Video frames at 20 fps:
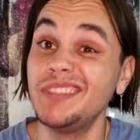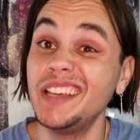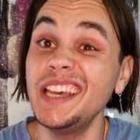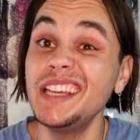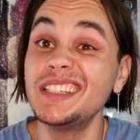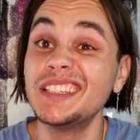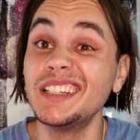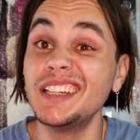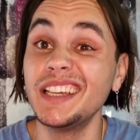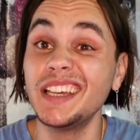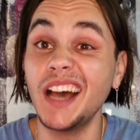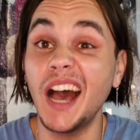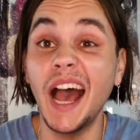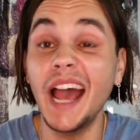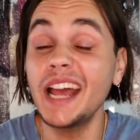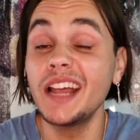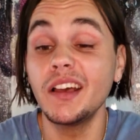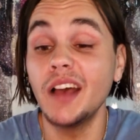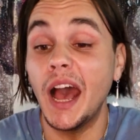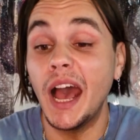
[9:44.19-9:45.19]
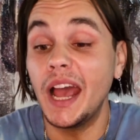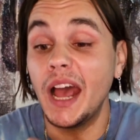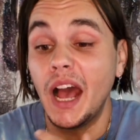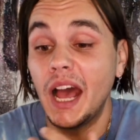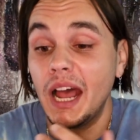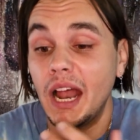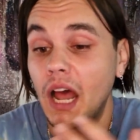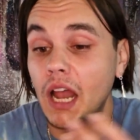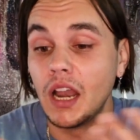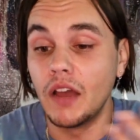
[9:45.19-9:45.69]
Easily.
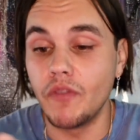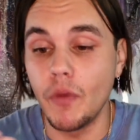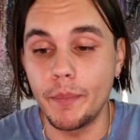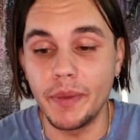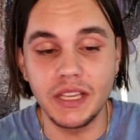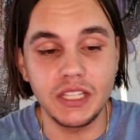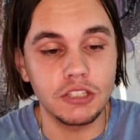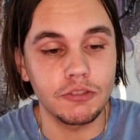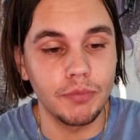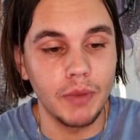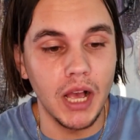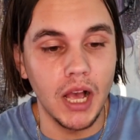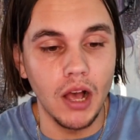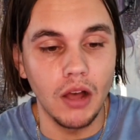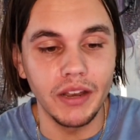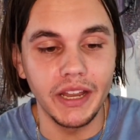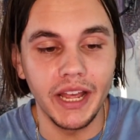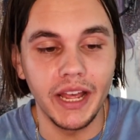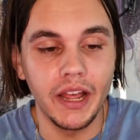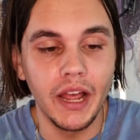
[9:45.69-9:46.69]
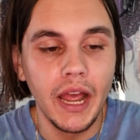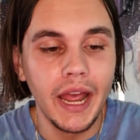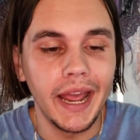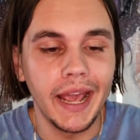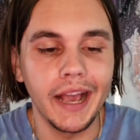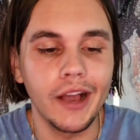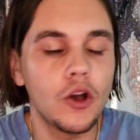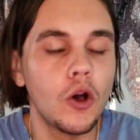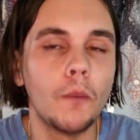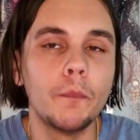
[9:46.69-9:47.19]
I love a big smile that
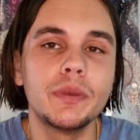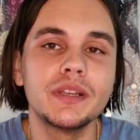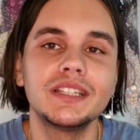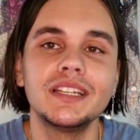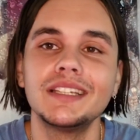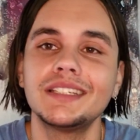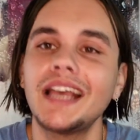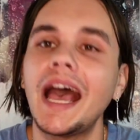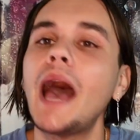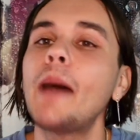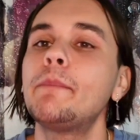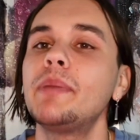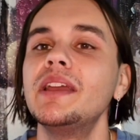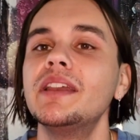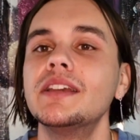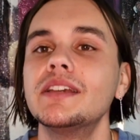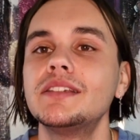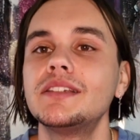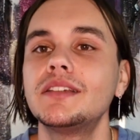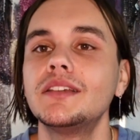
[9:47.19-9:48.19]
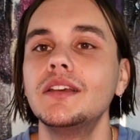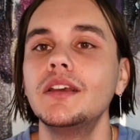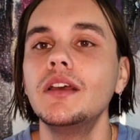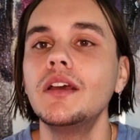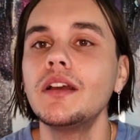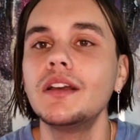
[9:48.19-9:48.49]
encompasses happiness,